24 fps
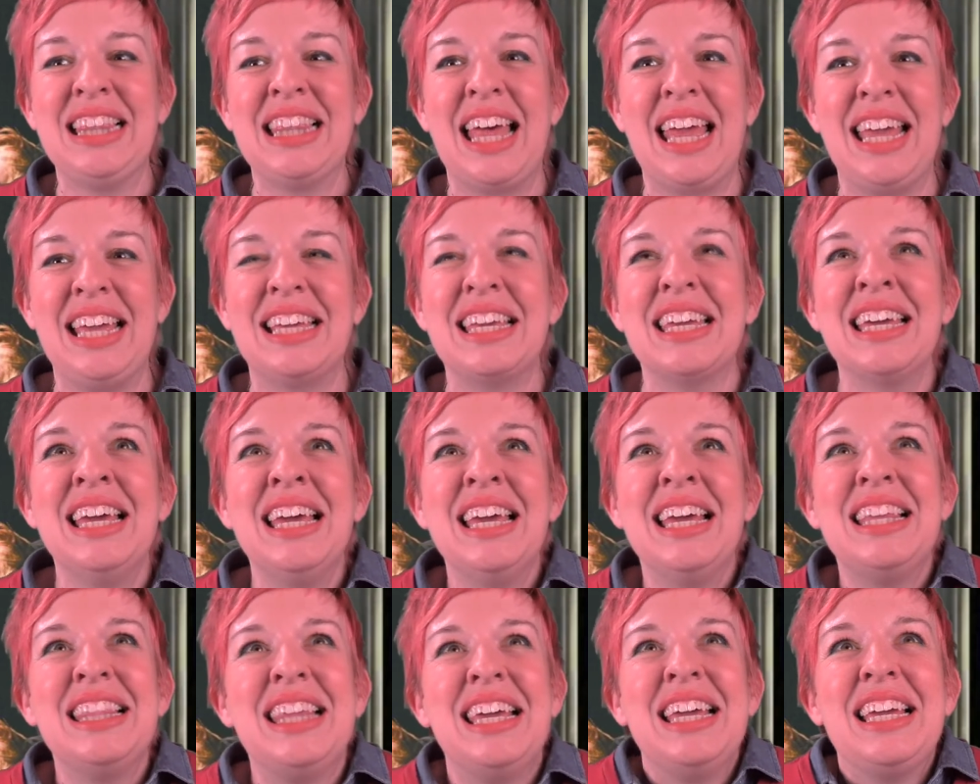Like
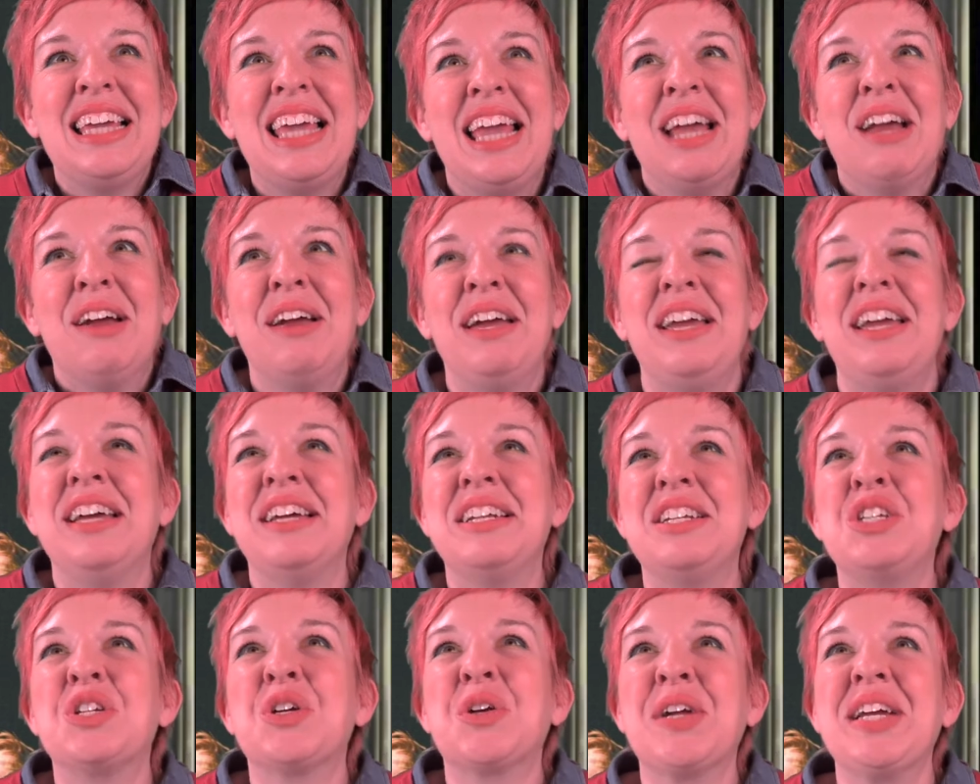they carry
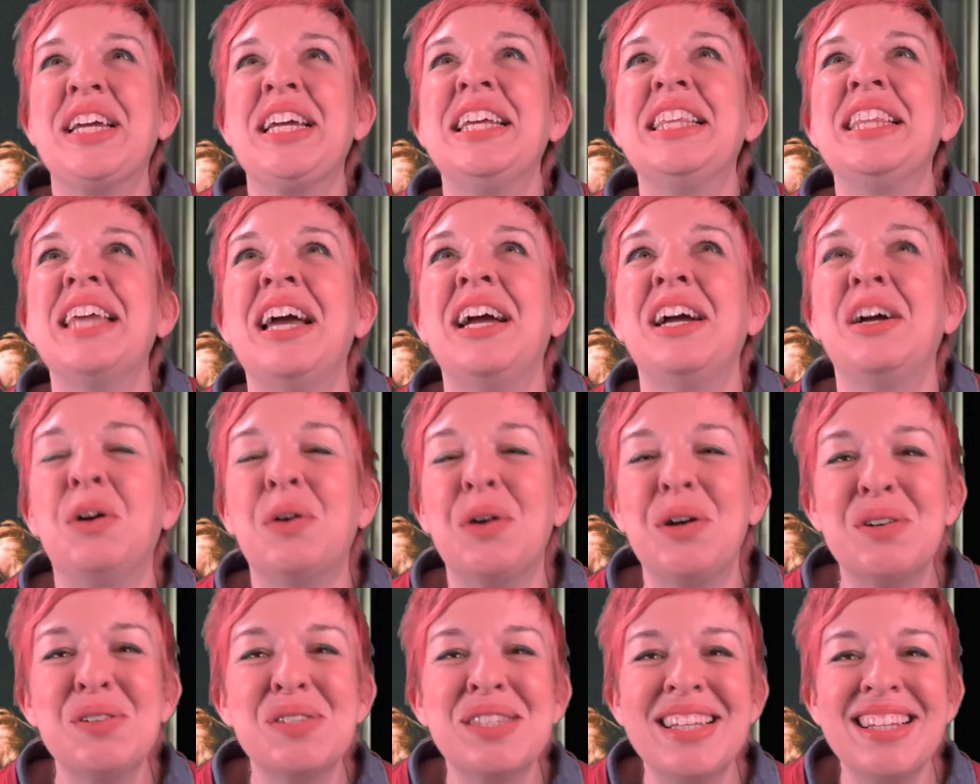a tree that
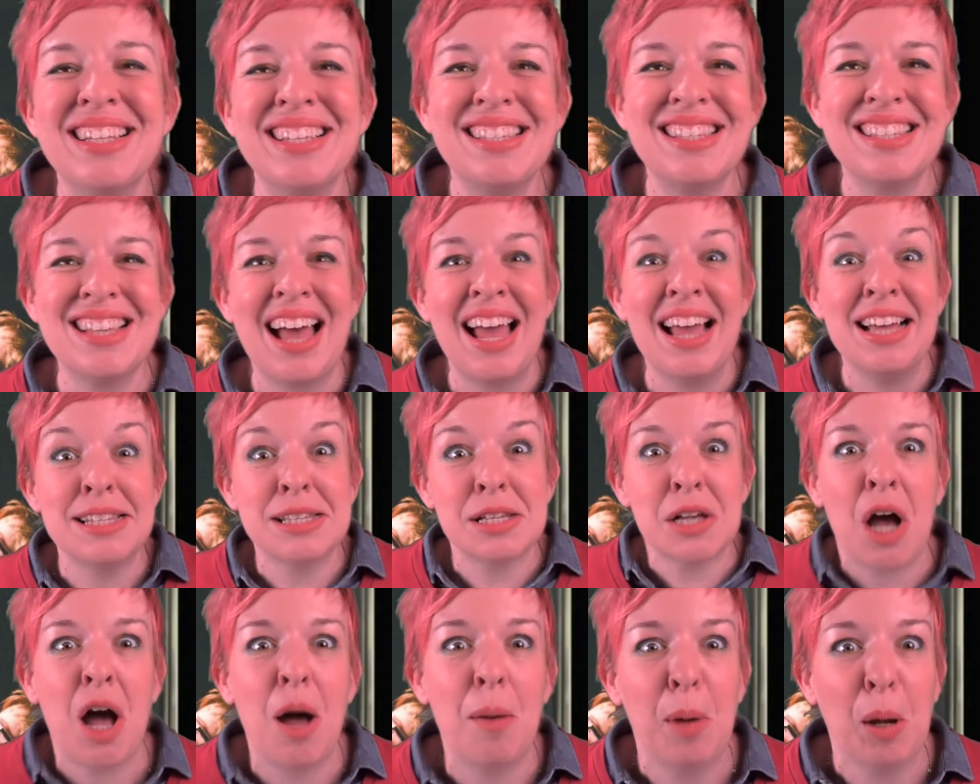grows in size,
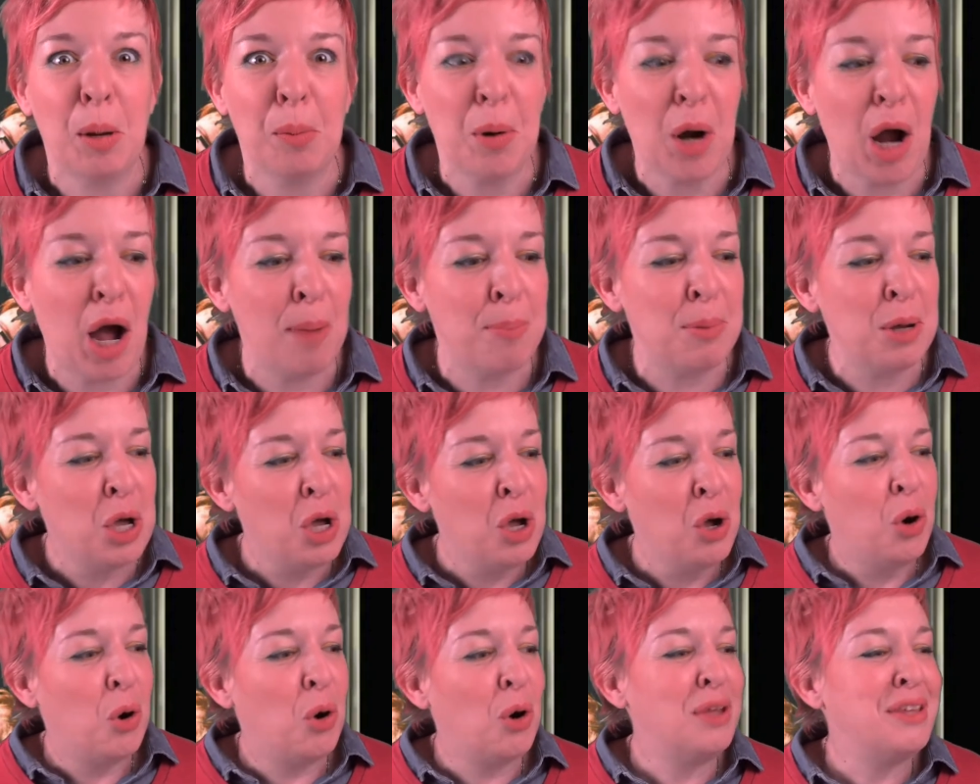comic prop,
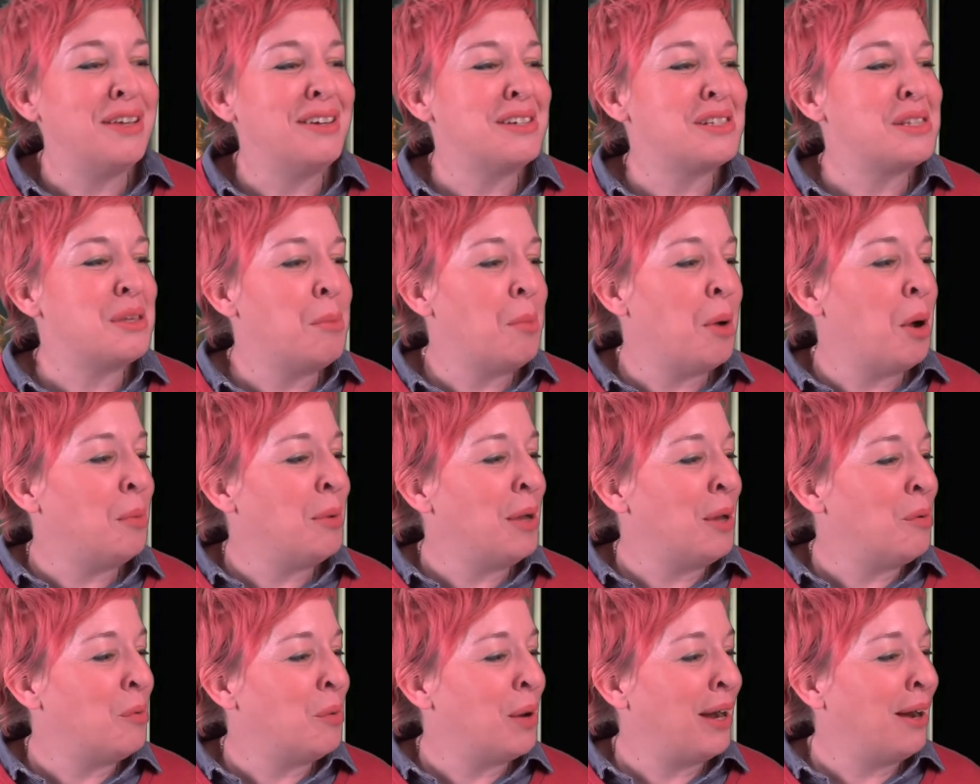or there's a
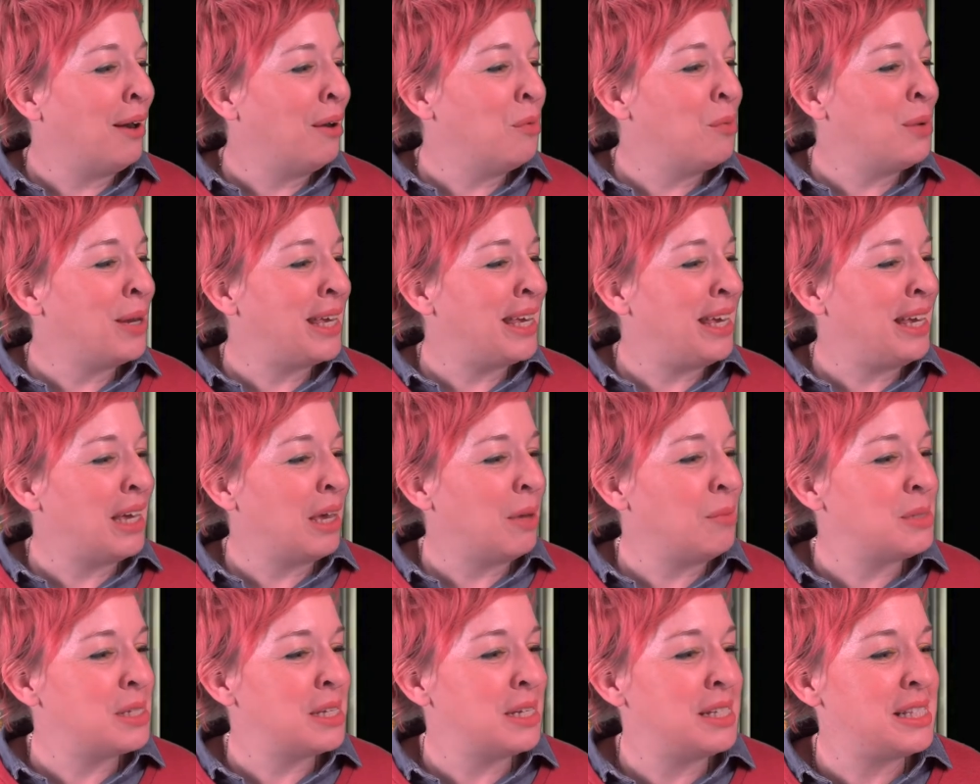moment where Ricky
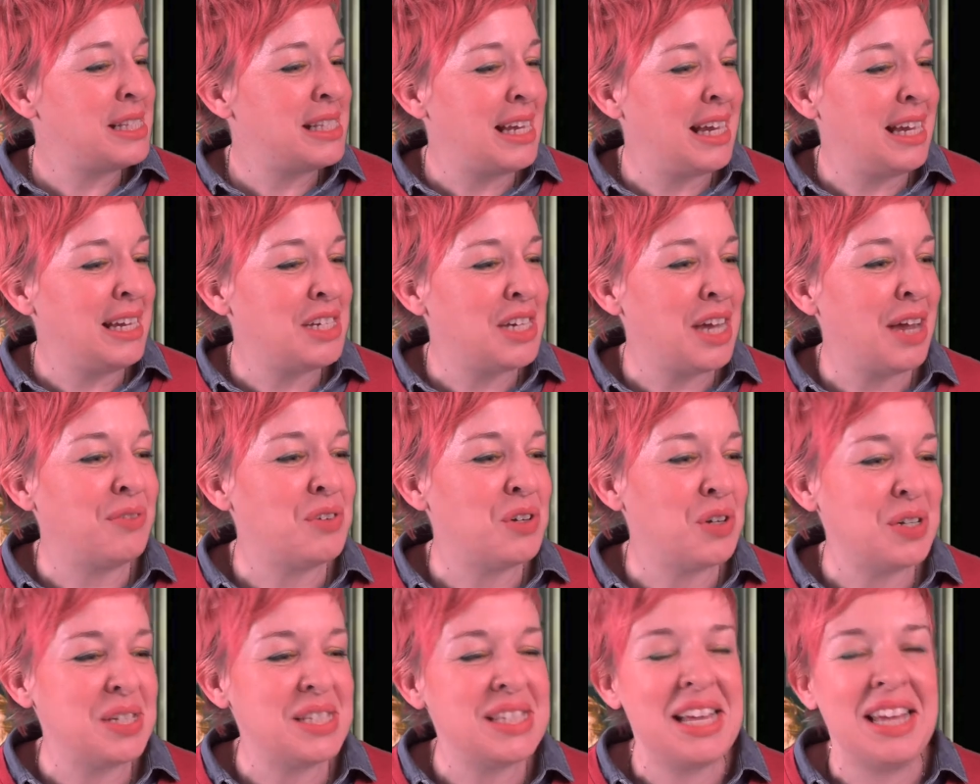comes on stage
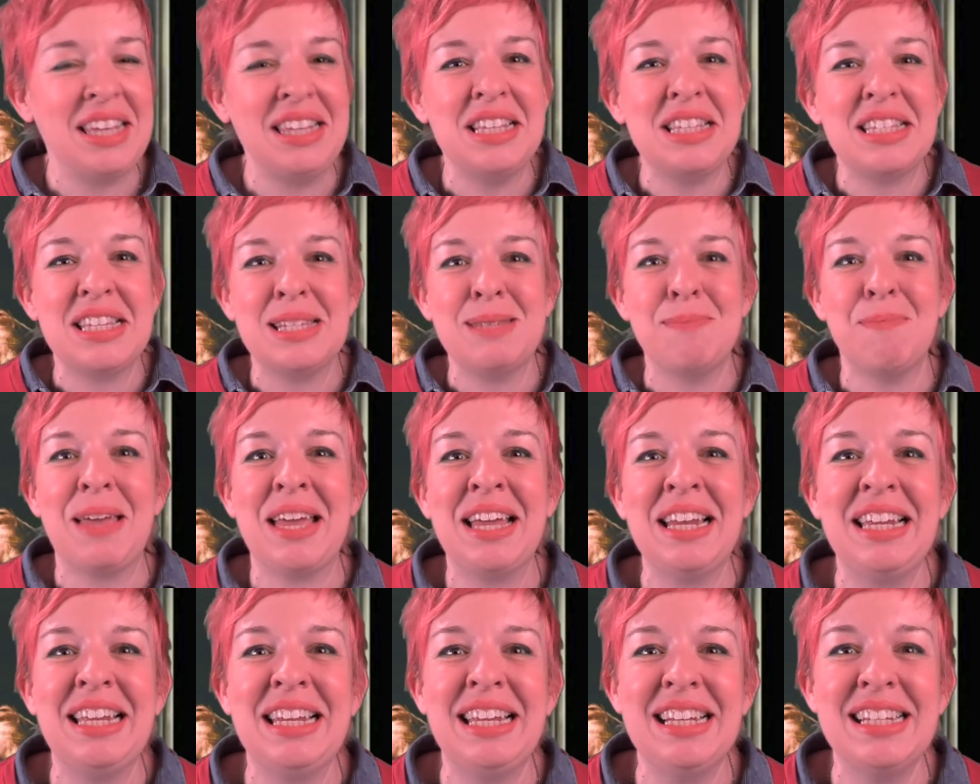after a sign that says
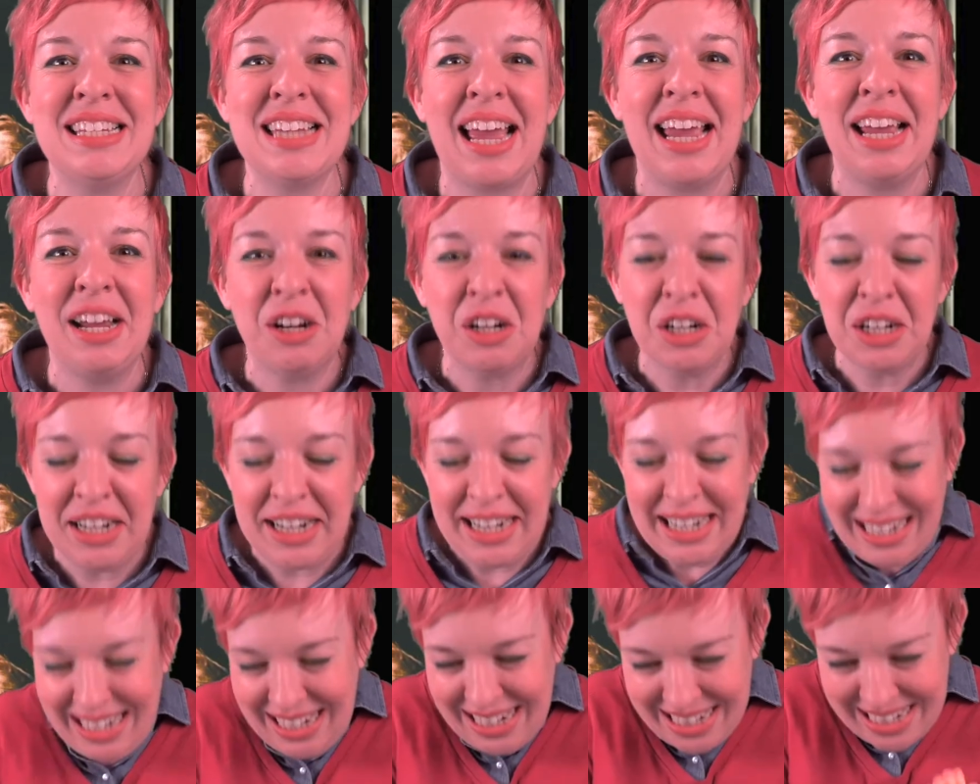man eating tiger
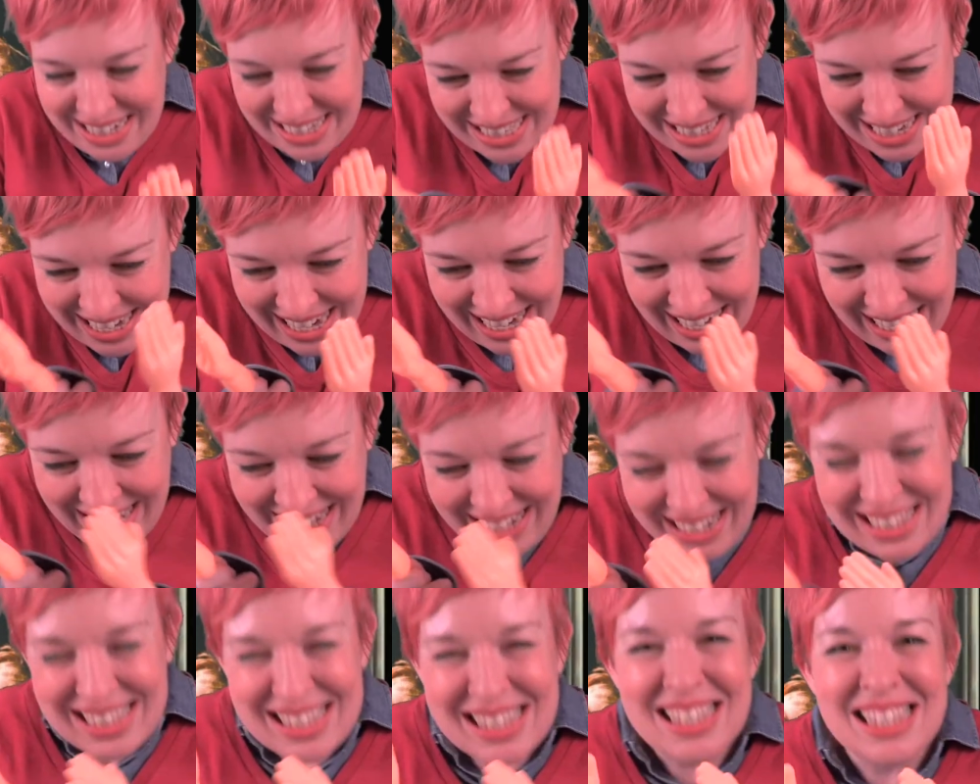and he just
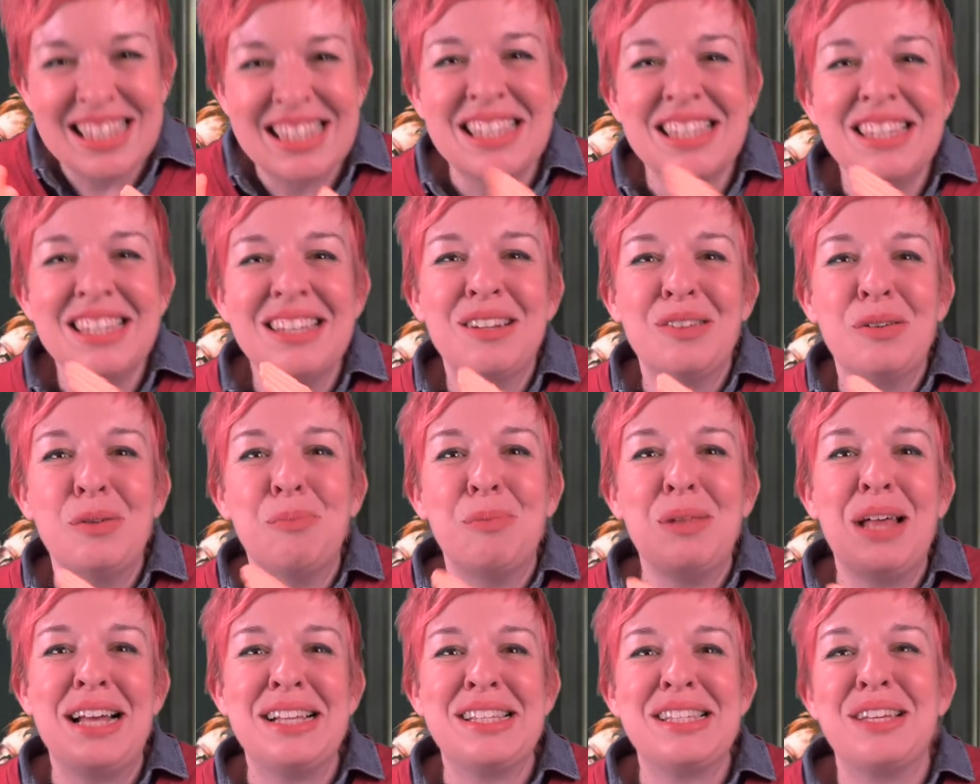eats this little
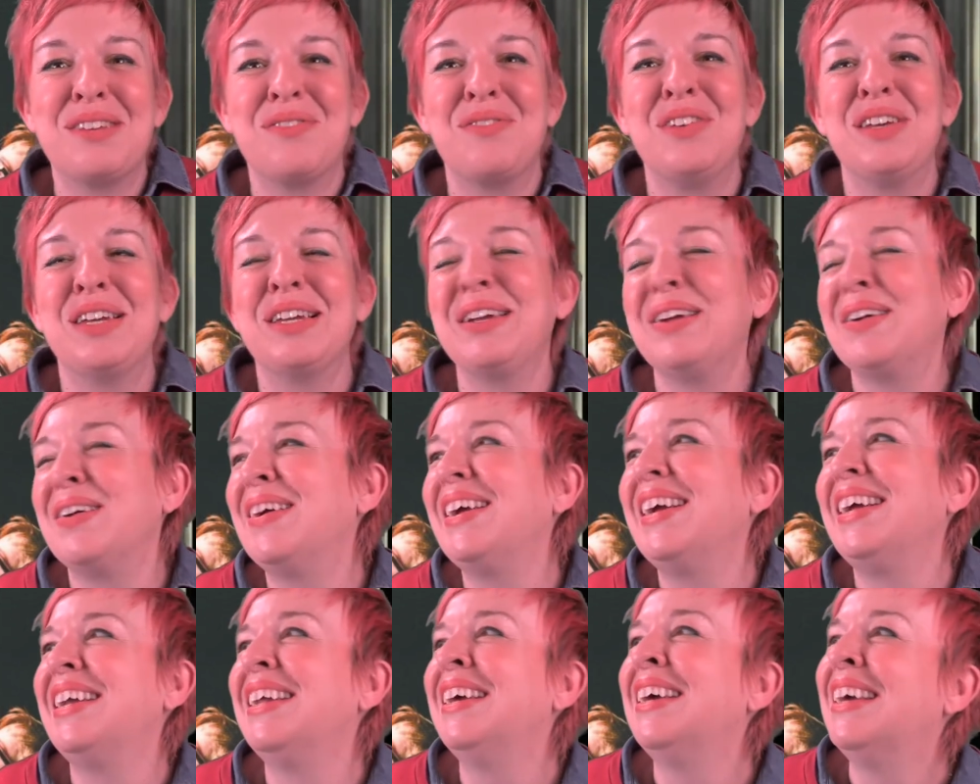plastic
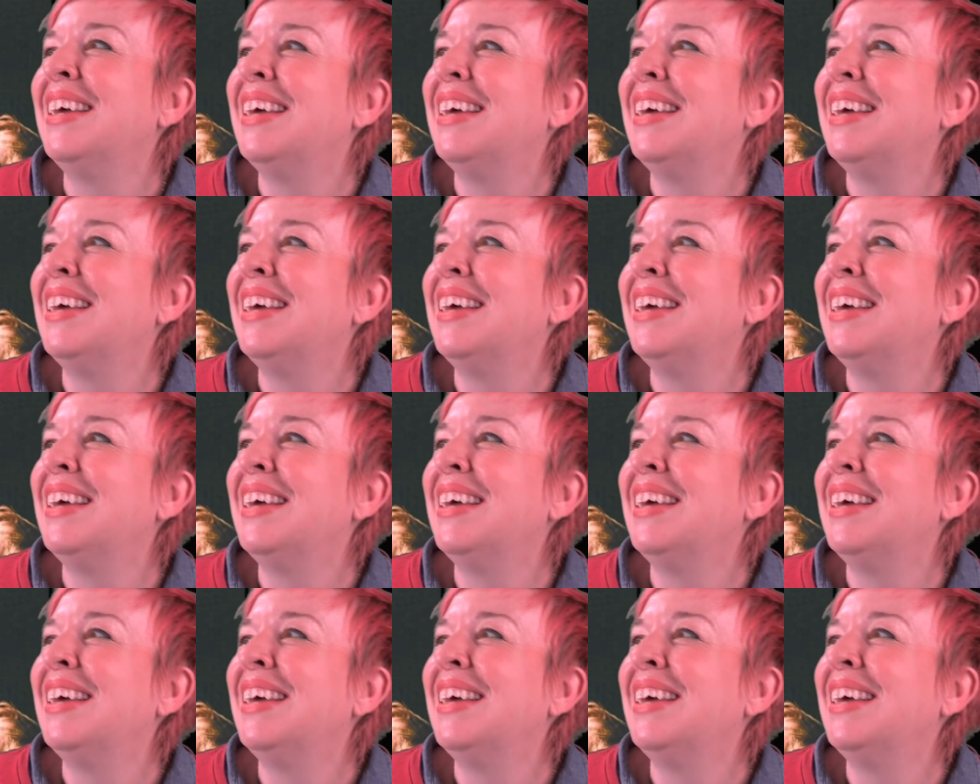figurine